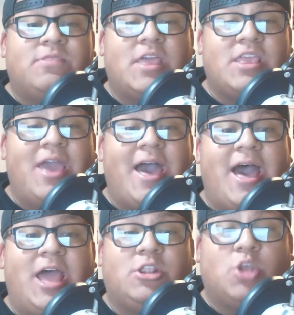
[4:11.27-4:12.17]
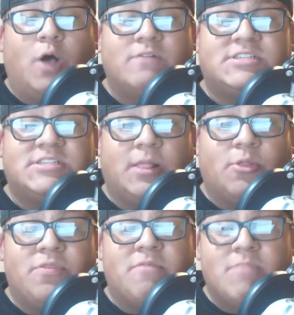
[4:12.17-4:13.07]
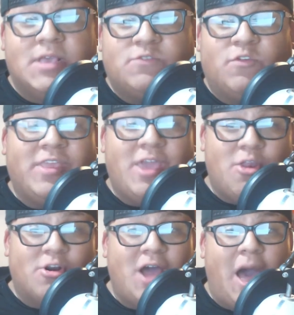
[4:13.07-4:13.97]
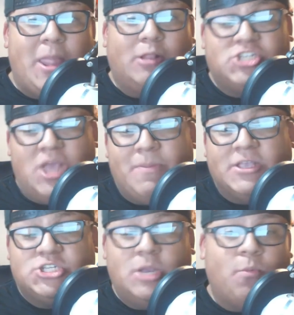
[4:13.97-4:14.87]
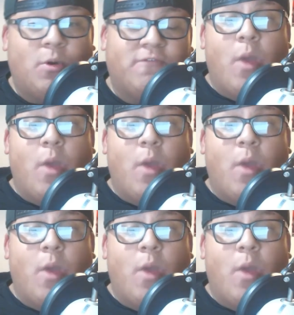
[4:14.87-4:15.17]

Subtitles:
Then you had Dolph Ziggler and The Miz for the Intercontinental Championship,